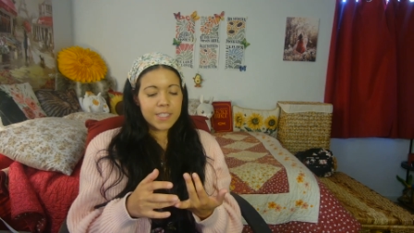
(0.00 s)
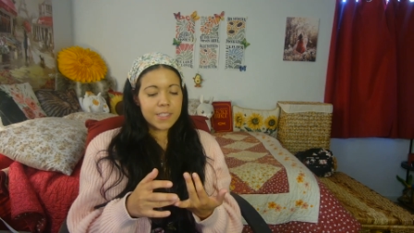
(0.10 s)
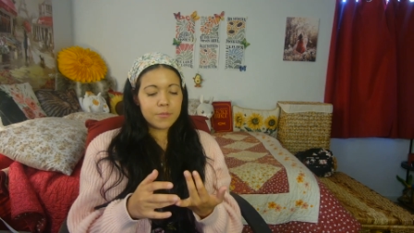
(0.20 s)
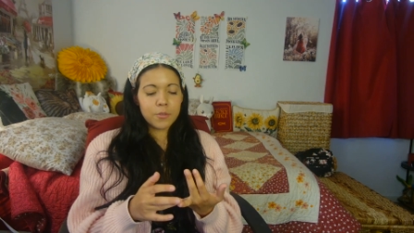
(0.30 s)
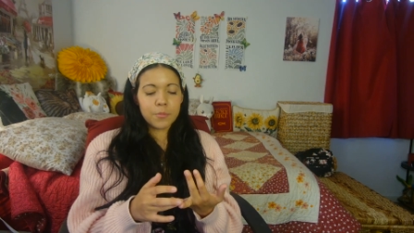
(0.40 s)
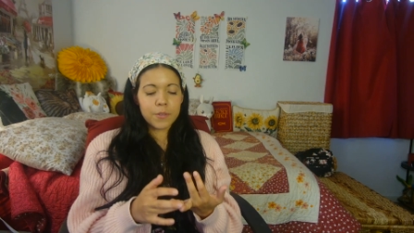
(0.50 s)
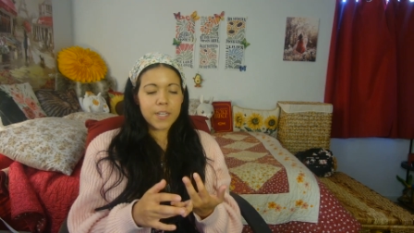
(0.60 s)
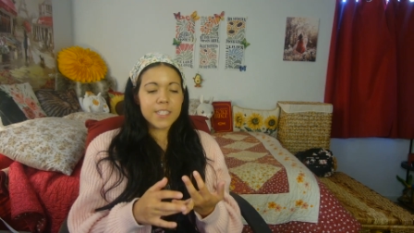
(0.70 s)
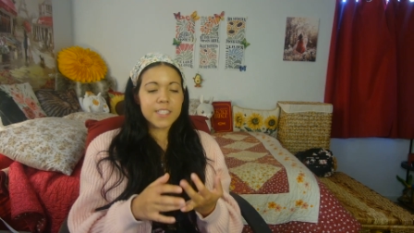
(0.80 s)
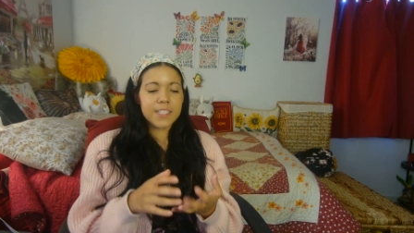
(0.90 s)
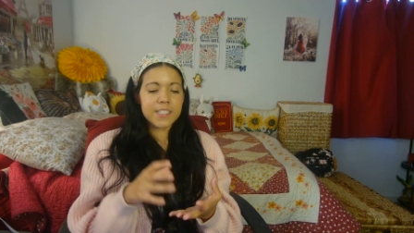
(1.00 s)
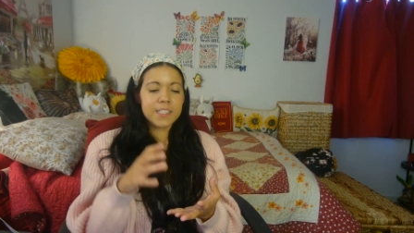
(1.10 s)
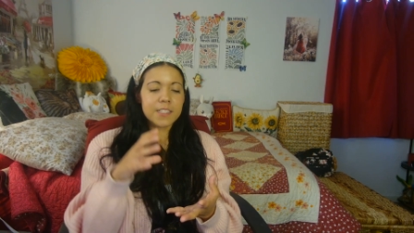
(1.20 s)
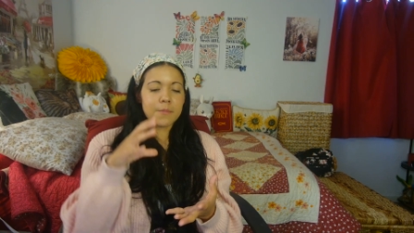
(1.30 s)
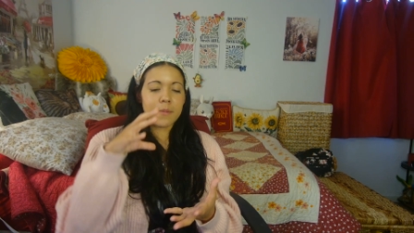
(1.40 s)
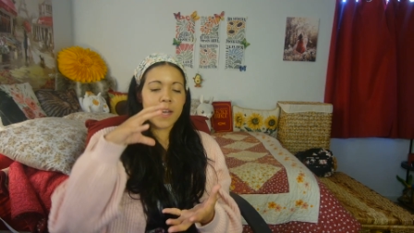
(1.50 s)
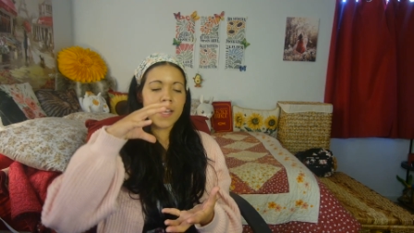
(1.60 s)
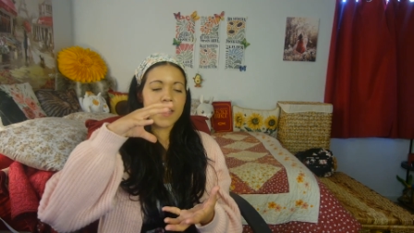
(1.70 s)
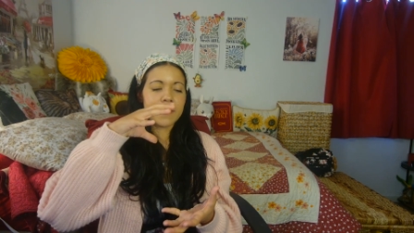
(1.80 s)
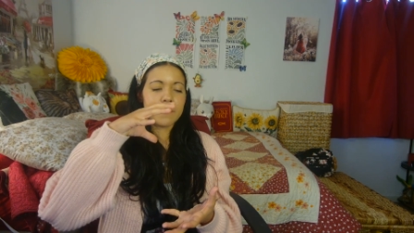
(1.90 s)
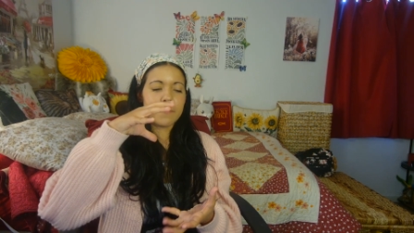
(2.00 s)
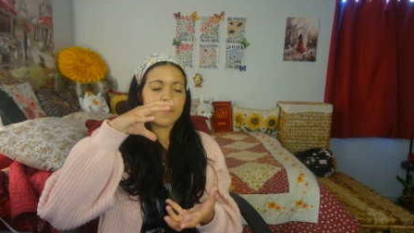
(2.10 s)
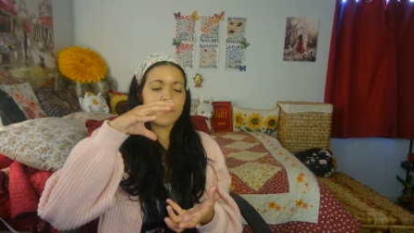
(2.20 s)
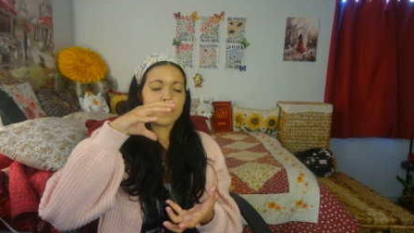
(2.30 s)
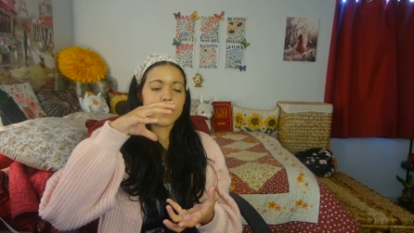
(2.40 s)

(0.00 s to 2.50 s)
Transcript: He will bless us by